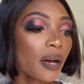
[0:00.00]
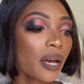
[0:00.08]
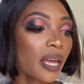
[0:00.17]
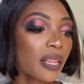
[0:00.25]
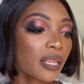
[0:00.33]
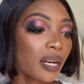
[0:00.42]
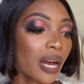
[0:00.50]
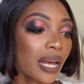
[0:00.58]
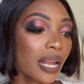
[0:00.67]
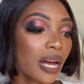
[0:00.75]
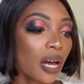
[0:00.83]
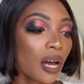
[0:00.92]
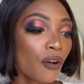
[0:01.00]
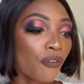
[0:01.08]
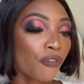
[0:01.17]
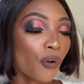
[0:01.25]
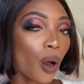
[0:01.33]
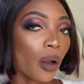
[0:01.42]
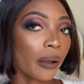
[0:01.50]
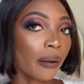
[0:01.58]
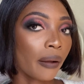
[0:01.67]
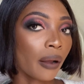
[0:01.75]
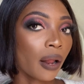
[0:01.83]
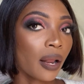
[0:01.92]
in the color
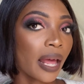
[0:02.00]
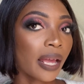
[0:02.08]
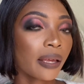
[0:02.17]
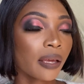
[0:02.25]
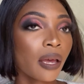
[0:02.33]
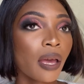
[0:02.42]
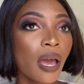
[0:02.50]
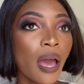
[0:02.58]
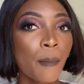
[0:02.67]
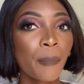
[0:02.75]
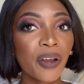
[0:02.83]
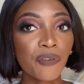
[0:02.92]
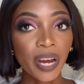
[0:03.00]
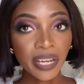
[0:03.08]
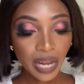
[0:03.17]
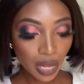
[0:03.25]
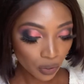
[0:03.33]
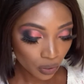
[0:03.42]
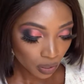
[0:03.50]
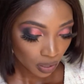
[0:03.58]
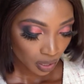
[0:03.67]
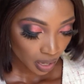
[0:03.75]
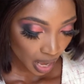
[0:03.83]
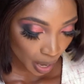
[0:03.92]
front, like, but right now
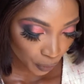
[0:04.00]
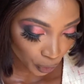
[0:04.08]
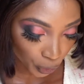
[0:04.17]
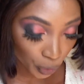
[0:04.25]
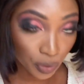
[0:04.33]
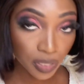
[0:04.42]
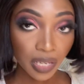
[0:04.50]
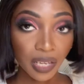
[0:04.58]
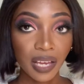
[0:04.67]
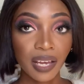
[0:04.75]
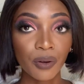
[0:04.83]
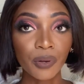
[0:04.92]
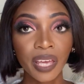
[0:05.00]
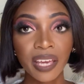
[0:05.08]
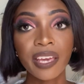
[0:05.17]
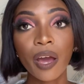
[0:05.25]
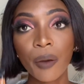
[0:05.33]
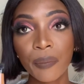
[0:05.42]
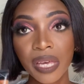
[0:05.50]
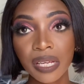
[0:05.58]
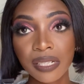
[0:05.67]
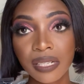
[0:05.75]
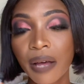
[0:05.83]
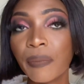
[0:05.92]
I'm not using
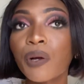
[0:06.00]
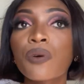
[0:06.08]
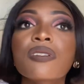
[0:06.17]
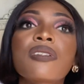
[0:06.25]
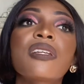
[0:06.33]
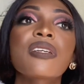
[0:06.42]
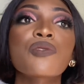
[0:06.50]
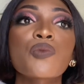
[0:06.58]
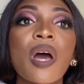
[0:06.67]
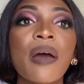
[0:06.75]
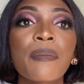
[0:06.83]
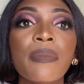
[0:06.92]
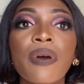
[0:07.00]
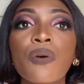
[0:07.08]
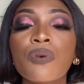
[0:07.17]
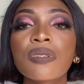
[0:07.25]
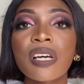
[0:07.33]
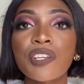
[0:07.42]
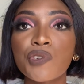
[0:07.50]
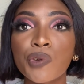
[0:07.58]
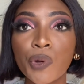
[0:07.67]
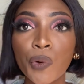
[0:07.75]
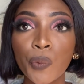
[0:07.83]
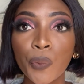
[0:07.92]
mix I'm a concealers one. I don't
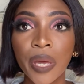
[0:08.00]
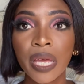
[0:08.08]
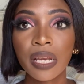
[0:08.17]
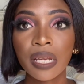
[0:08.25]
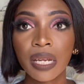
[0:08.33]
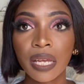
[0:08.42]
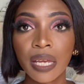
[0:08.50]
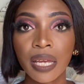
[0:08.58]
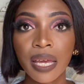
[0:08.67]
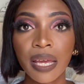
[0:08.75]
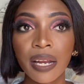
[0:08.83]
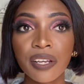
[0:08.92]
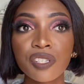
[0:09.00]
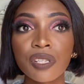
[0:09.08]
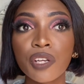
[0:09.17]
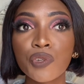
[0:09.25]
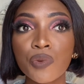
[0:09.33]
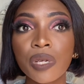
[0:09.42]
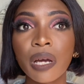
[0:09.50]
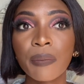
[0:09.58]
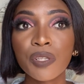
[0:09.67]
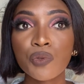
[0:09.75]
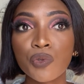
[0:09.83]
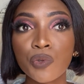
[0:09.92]
know when can I start doing
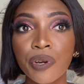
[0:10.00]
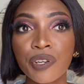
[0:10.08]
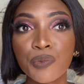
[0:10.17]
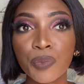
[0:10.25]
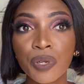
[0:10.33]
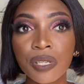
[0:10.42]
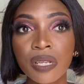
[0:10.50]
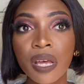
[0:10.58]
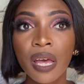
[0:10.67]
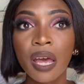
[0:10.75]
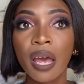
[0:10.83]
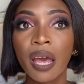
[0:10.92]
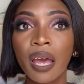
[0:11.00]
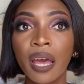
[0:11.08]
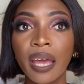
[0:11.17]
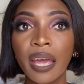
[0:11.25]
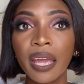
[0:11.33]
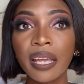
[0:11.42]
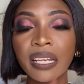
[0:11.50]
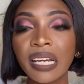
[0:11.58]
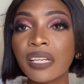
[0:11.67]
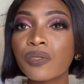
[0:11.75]
my tutorials because in the end